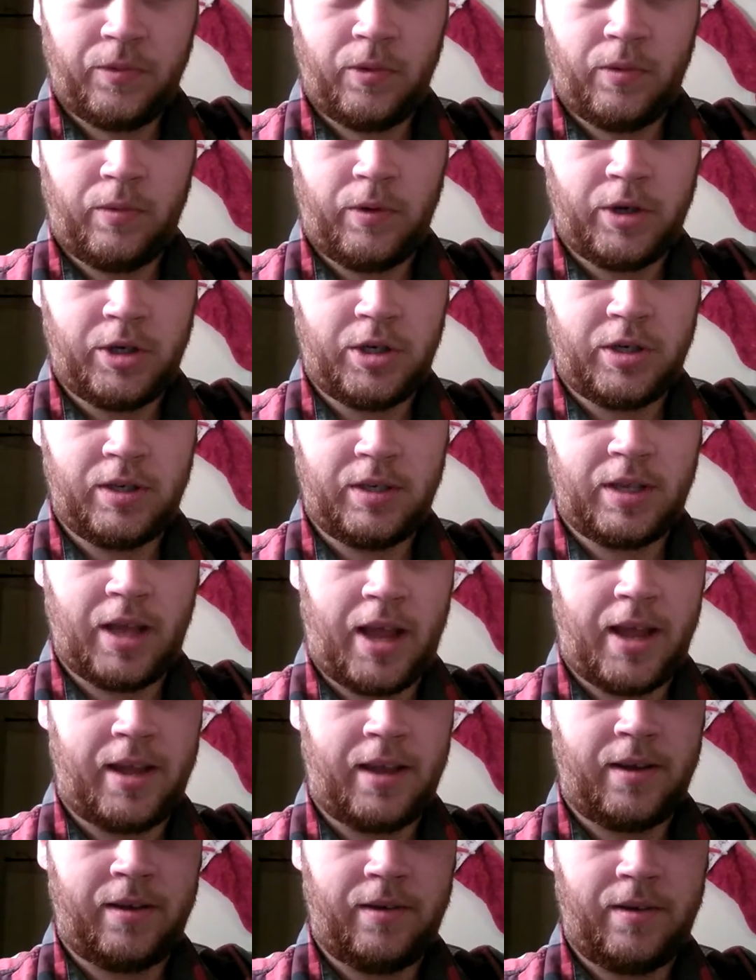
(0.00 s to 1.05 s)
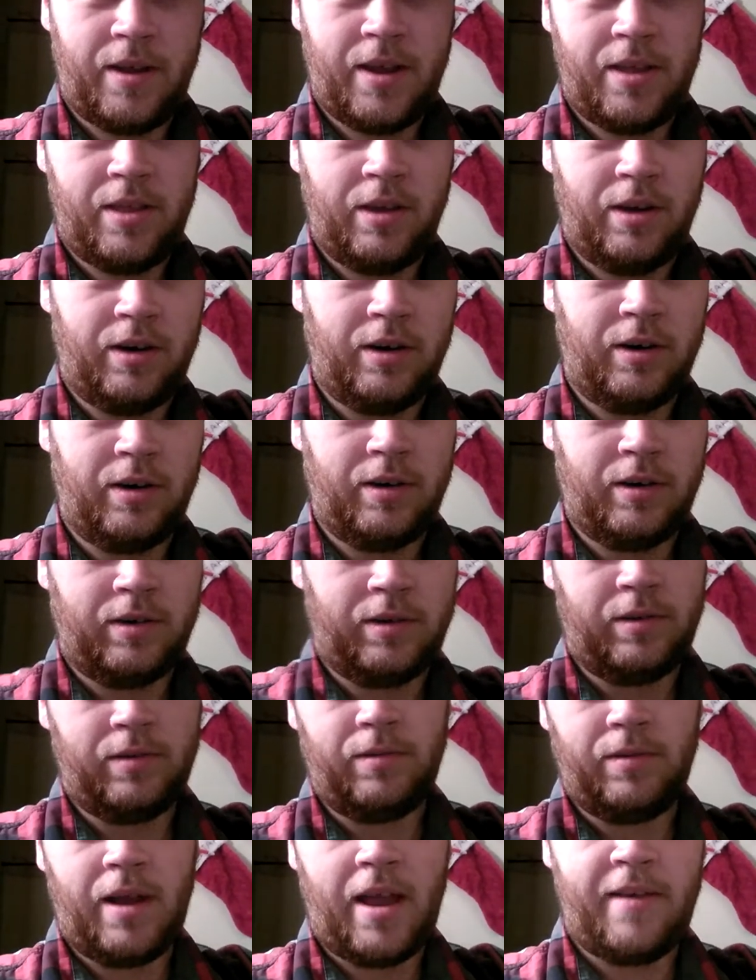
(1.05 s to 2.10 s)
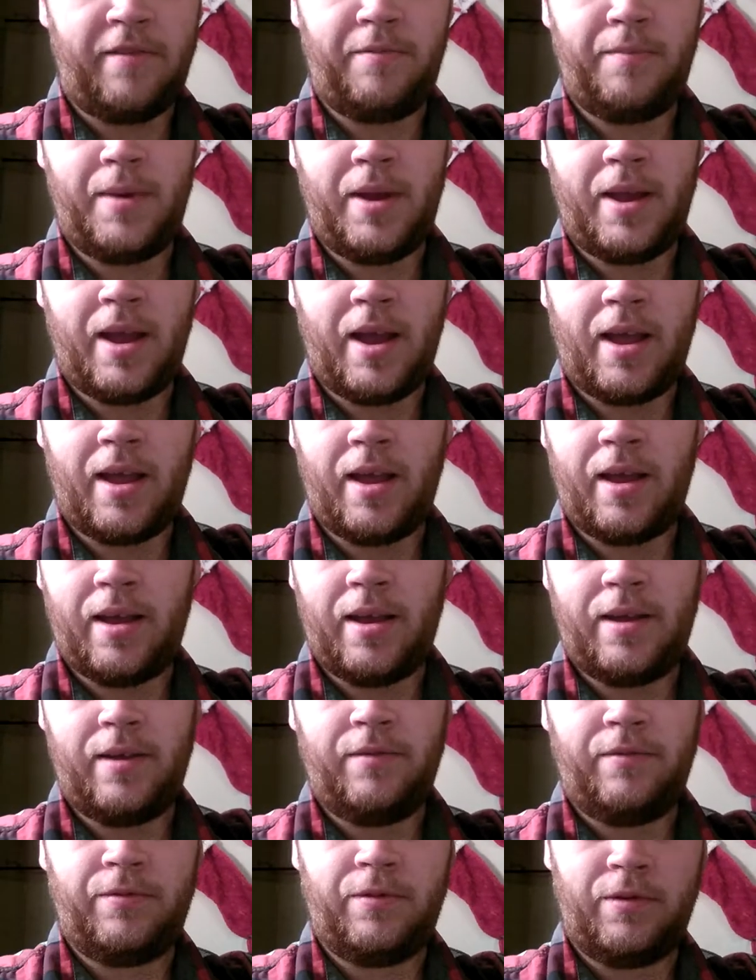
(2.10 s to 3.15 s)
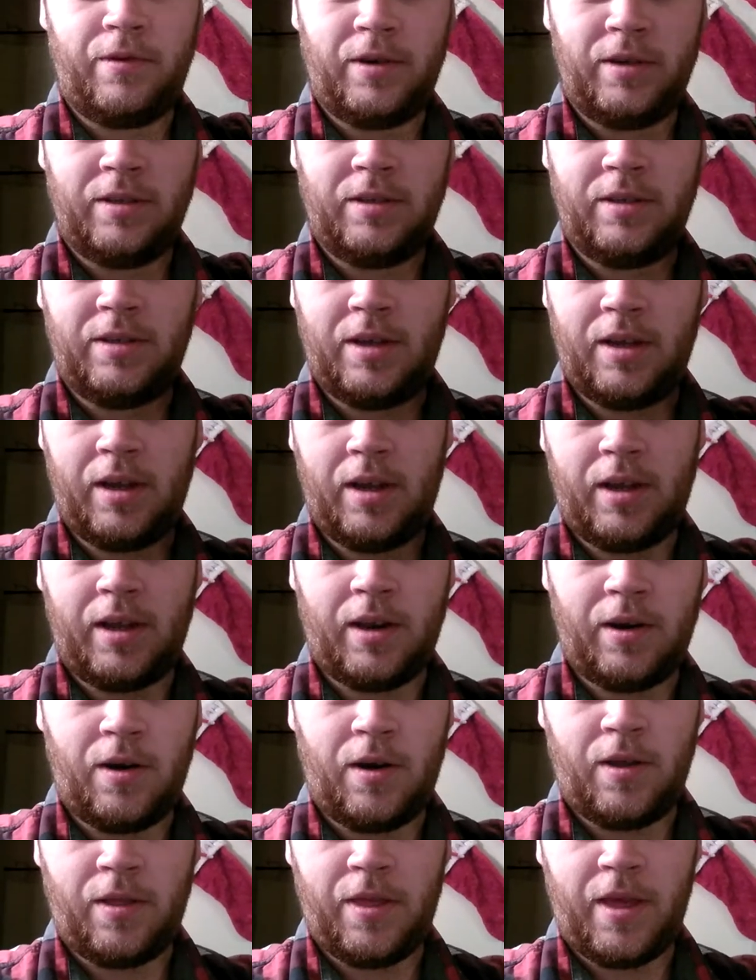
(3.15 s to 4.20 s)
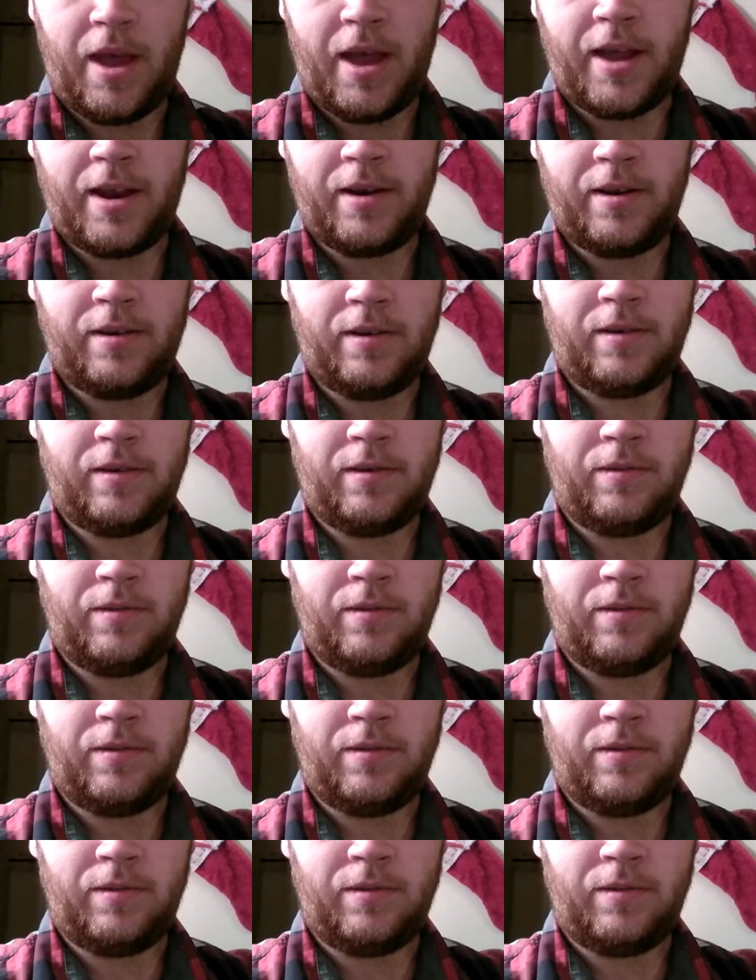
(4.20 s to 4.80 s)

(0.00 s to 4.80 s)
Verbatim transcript: which is like either FBI forensic and all that